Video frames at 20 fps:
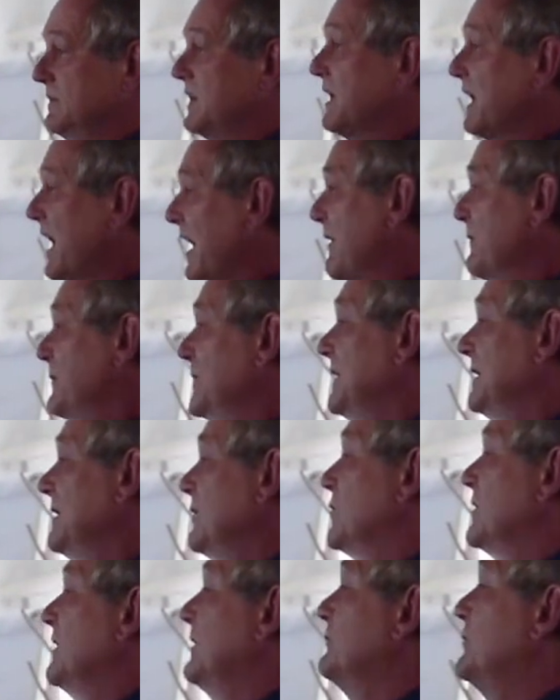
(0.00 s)
that I've been
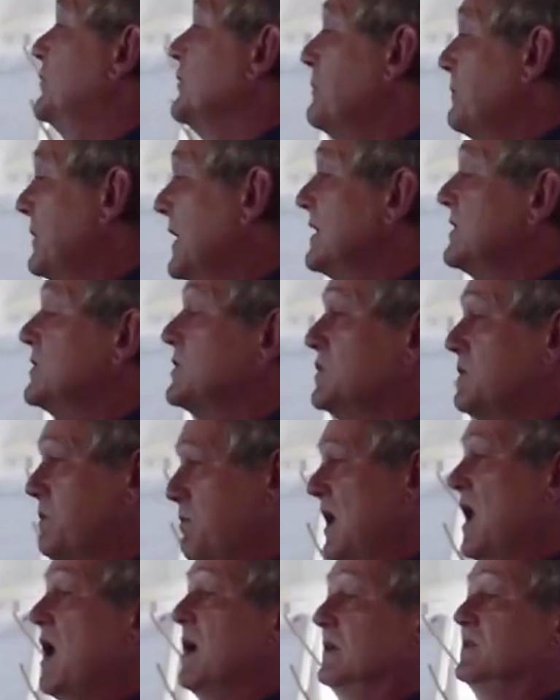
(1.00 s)
looking for a place to
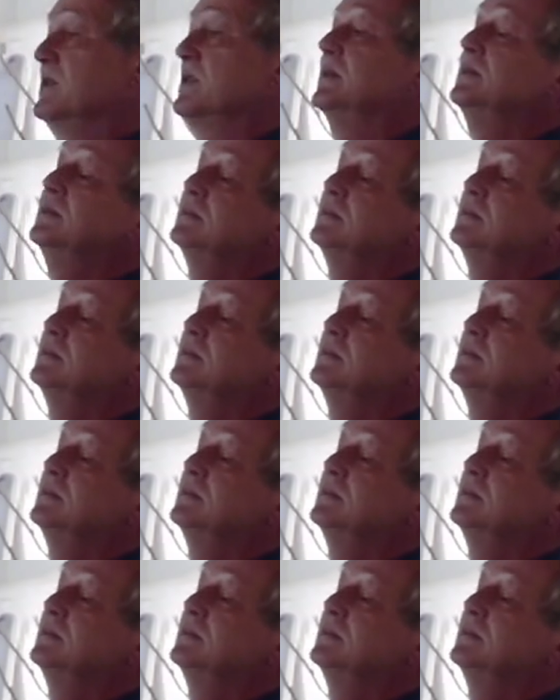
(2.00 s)
plant.